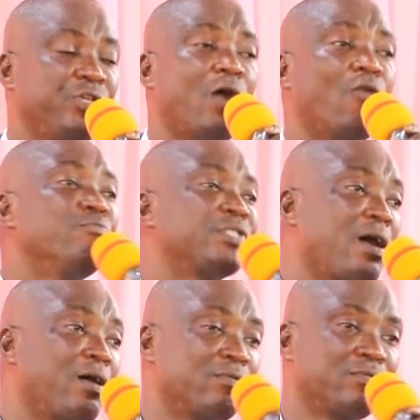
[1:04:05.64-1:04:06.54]
to their
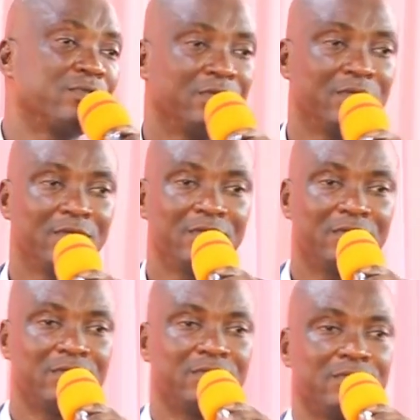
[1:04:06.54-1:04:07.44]
hometown.
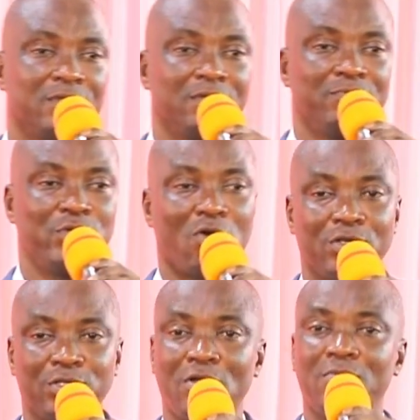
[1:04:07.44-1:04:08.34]

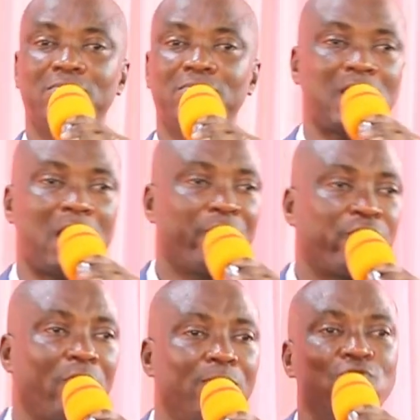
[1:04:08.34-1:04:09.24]
Because some come
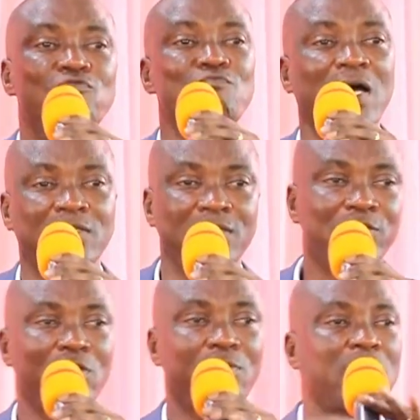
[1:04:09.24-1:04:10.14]
from
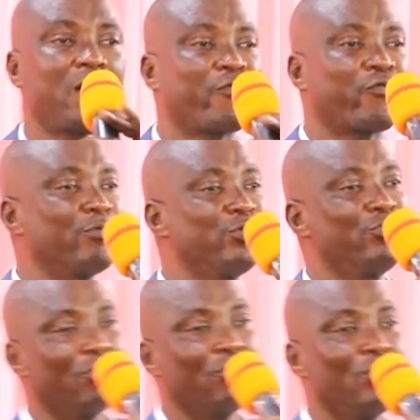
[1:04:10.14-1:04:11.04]
Kumasi, some come from, you
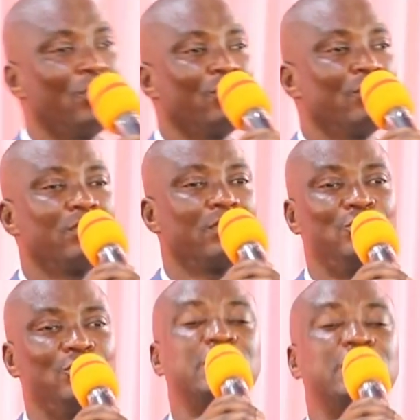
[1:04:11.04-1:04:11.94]
know,
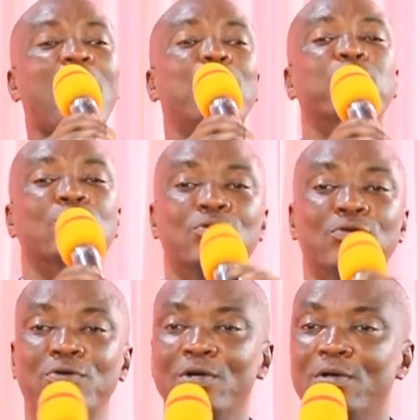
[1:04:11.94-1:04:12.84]

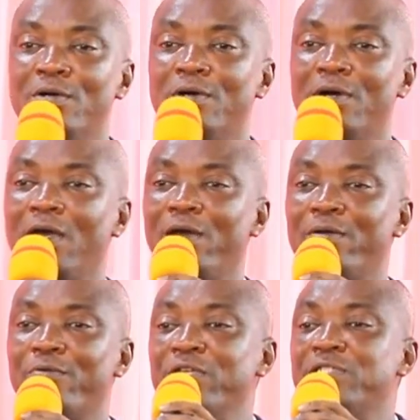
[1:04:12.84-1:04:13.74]
notable
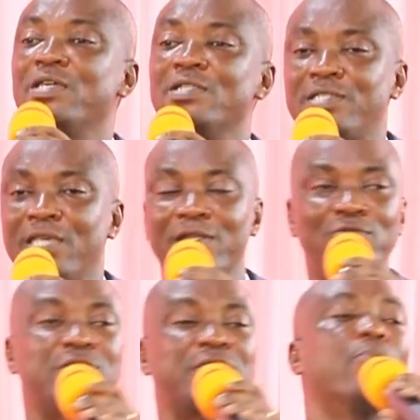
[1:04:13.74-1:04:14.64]
uh, regions
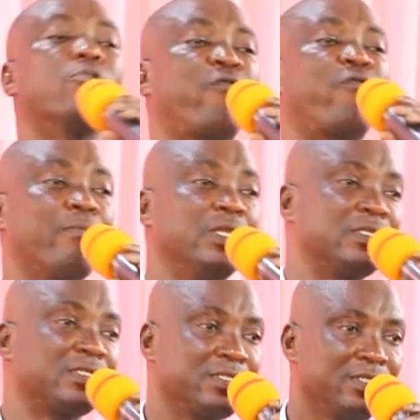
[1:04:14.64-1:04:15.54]
and notable
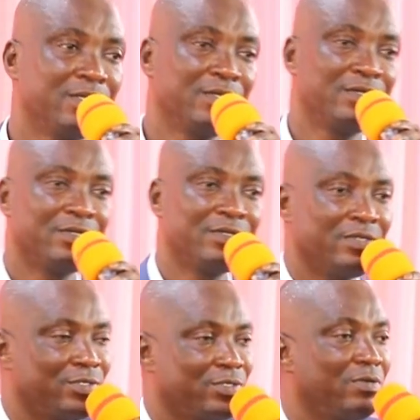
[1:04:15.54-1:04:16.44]
families.
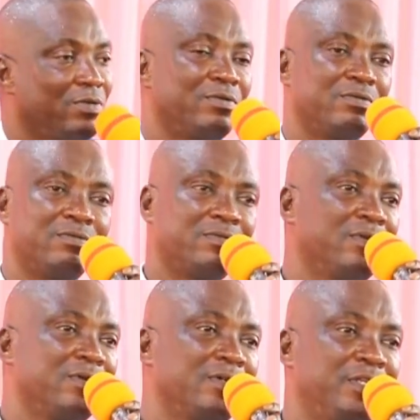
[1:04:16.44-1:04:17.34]
So
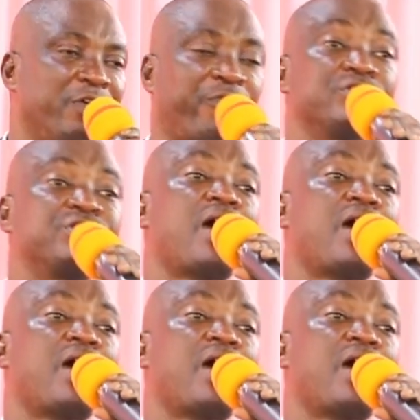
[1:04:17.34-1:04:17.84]
they feel